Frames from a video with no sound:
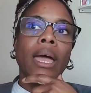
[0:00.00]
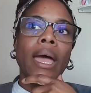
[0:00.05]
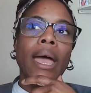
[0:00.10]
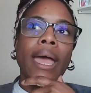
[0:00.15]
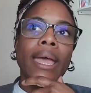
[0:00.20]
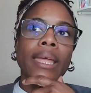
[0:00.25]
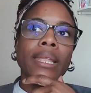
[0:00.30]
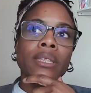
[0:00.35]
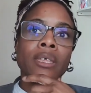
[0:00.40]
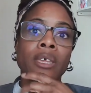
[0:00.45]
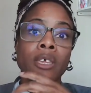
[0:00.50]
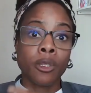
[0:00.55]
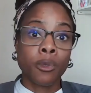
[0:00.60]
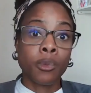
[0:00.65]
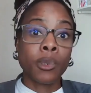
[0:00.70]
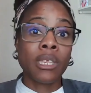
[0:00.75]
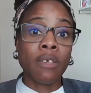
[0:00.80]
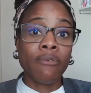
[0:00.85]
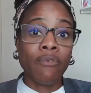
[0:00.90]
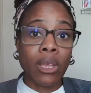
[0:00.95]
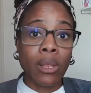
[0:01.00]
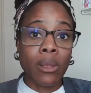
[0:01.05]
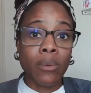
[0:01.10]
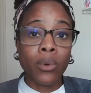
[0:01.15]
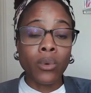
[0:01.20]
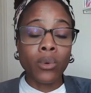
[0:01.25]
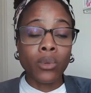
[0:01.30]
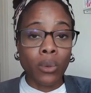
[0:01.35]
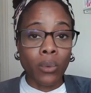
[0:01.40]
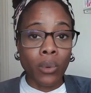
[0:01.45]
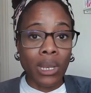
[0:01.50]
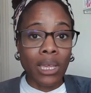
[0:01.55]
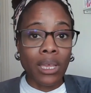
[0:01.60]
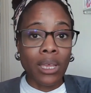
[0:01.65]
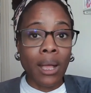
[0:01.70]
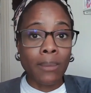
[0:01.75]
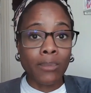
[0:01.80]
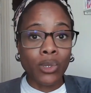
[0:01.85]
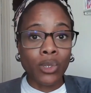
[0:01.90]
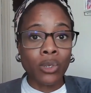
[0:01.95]
And specifically also when it
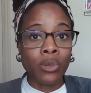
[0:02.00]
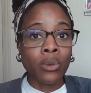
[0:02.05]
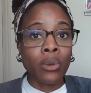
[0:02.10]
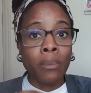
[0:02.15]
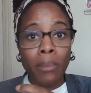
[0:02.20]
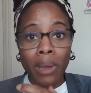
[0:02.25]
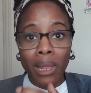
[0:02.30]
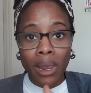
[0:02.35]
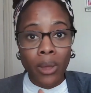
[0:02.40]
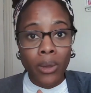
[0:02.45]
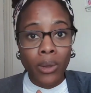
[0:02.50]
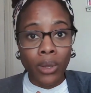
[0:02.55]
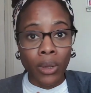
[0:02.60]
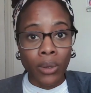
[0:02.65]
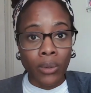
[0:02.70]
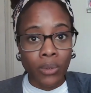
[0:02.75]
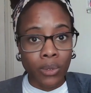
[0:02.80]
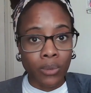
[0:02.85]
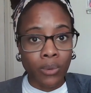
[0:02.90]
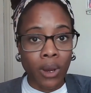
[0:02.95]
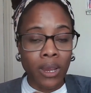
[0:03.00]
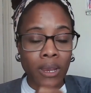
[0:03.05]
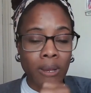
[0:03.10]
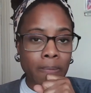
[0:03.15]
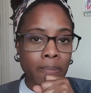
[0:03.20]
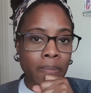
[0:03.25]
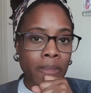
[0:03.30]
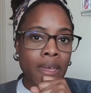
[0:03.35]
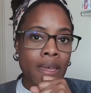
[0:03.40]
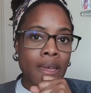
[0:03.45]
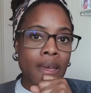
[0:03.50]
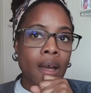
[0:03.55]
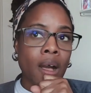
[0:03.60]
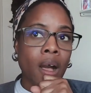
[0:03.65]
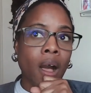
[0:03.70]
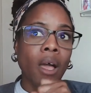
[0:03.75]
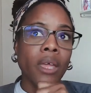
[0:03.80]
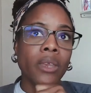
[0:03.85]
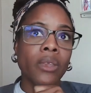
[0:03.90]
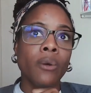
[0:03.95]
comes to my logos, right?
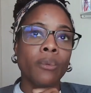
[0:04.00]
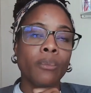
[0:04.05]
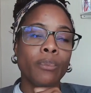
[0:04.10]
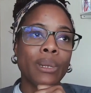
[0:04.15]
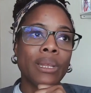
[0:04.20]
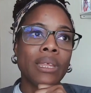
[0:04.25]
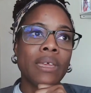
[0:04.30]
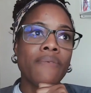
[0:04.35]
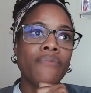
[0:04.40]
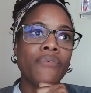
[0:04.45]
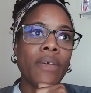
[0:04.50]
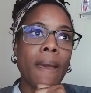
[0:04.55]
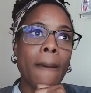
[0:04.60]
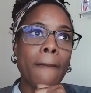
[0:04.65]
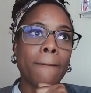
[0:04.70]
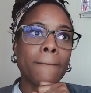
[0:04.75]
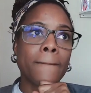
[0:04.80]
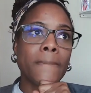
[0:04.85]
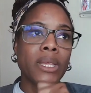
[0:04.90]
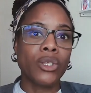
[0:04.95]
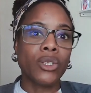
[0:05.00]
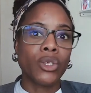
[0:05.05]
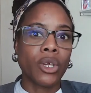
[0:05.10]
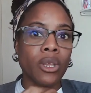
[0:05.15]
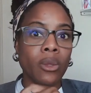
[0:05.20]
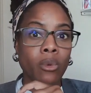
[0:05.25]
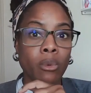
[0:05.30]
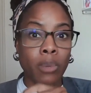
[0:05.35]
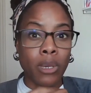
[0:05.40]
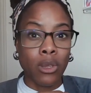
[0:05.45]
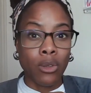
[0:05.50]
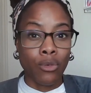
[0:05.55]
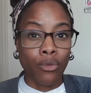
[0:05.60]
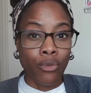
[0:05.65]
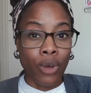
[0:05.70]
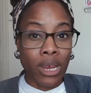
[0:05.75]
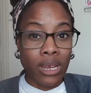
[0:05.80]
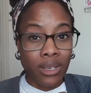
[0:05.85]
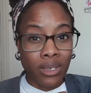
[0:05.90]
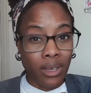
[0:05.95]
I don't believe that Midjourney would be a
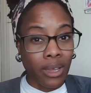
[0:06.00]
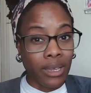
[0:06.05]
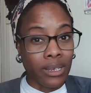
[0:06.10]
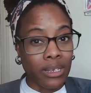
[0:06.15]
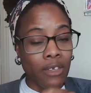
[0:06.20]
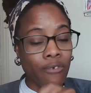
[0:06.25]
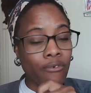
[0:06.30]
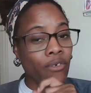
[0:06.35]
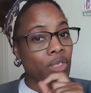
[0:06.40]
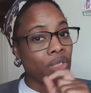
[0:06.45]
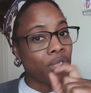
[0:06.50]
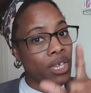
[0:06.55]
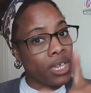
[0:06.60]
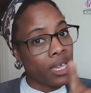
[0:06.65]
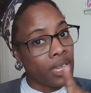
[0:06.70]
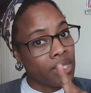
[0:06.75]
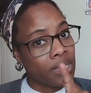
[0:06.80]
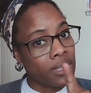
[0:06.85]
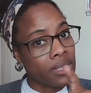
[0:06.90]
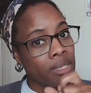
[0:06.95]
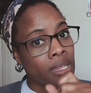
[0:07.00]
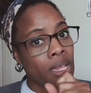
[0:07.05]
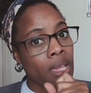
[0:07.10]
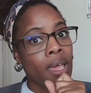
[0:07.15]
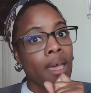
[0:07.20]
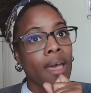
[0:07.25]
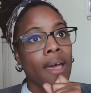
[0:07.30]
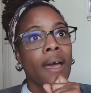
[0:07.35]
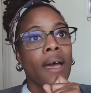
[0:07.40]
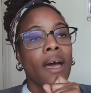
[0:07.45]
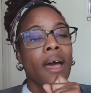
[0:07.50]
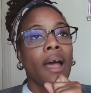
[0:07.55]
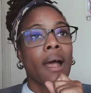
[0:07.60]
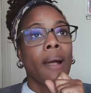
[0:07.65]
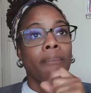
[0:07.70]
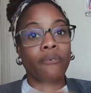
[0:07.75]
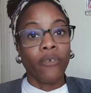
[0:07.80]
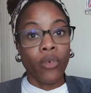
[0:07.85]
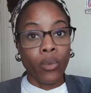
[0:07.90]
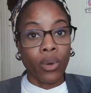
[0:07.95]
great idea for this,
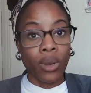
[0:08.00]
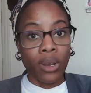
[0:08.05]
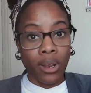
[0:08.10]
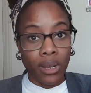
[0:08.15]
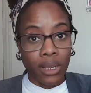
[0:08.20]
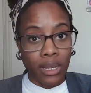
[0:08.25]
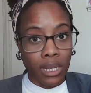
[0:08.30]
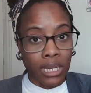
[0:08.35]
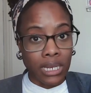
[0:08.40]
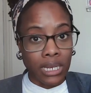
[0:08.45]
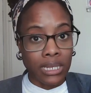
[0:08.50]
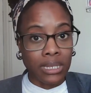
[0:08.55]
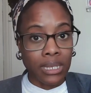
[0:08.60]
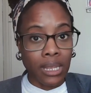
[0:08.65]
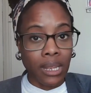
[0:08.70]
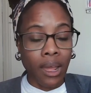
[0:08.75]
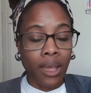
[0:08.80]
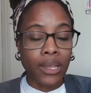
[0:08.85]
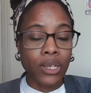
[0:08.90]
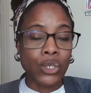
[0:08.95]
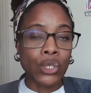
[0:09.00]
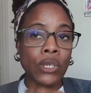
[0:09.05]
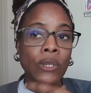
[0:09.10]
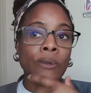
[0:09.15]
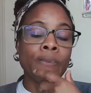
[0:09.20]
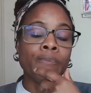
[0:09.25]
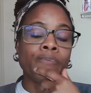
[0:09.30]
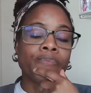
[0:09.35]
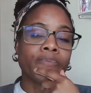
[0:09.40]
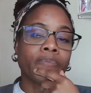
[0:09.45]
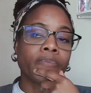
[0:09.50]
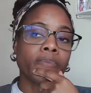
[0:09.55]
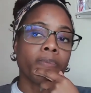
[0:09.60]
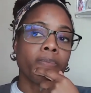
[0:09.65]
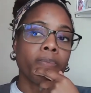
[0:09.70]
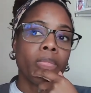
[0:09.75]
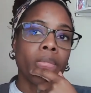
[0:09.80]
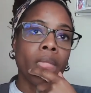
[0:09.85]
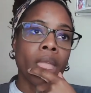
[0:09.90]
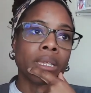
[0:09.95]
for what it is that I do,
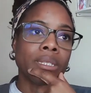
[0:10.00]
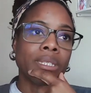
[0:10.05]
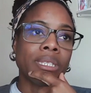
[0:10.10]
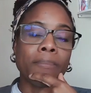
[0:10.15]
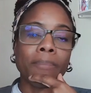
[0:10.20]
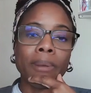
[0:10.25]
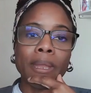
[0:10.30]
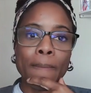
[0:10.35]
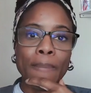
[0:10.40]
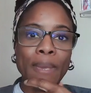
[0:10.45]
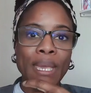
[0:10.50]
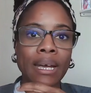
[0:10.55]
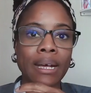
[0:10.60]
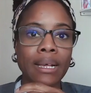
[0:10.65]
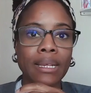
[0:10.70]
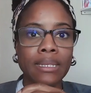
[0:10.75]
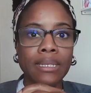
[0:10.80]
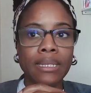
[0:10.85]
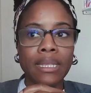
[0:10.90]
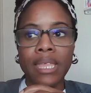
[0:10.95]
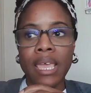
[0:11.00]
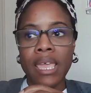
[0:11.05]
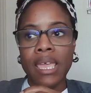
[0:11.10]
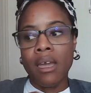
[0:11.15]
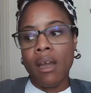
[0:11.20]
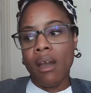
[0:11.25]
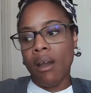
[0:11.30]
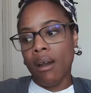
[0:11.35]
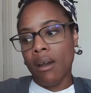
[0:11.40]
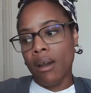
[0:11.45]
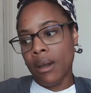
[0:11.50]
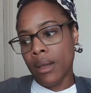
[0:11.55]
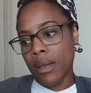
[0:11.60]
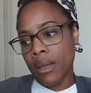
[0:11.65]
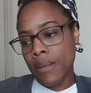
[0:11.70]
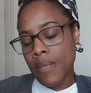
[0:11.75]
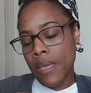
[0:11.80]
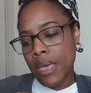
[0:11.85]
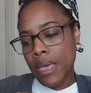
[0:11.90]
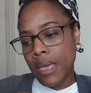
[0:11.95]
simply because they are